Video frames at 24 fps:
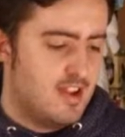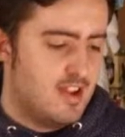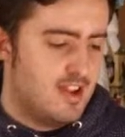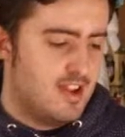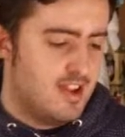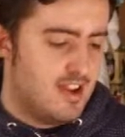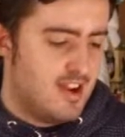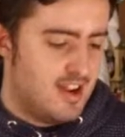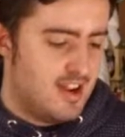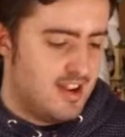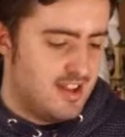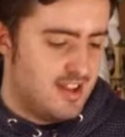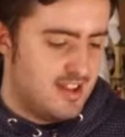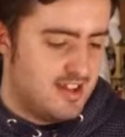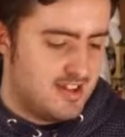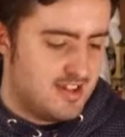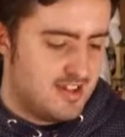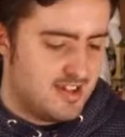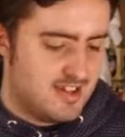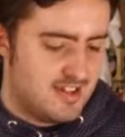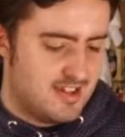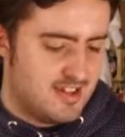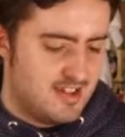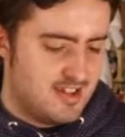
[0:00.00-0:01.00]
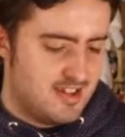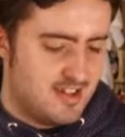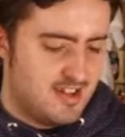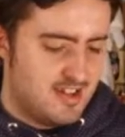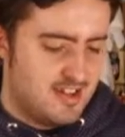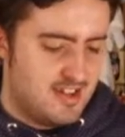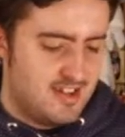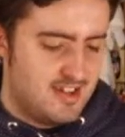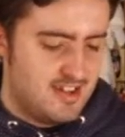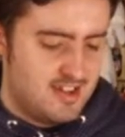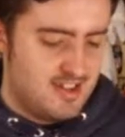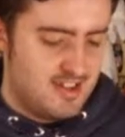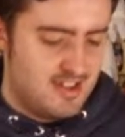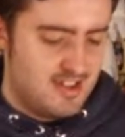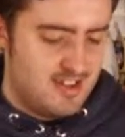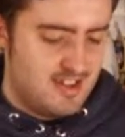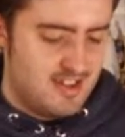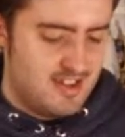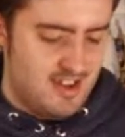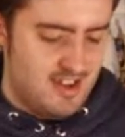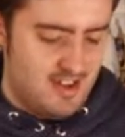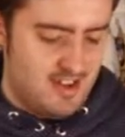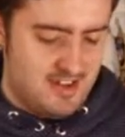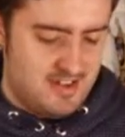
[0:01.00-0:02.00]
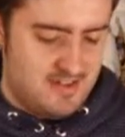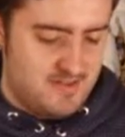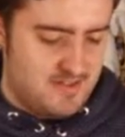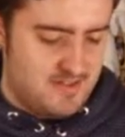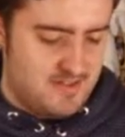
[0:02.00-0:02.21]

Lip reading: And it's really good.